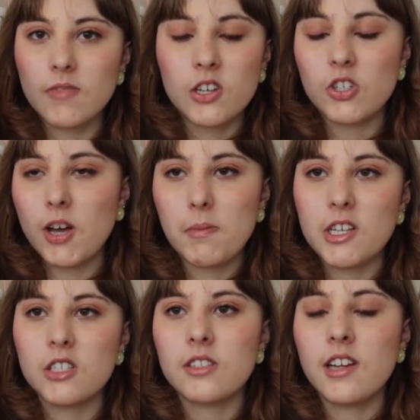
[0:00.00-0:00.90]
and
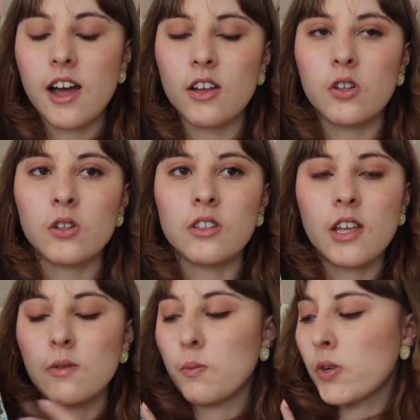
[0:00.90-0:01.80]
Japanese style
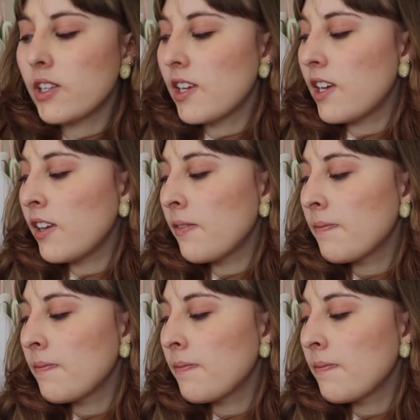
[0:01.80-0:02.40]
like really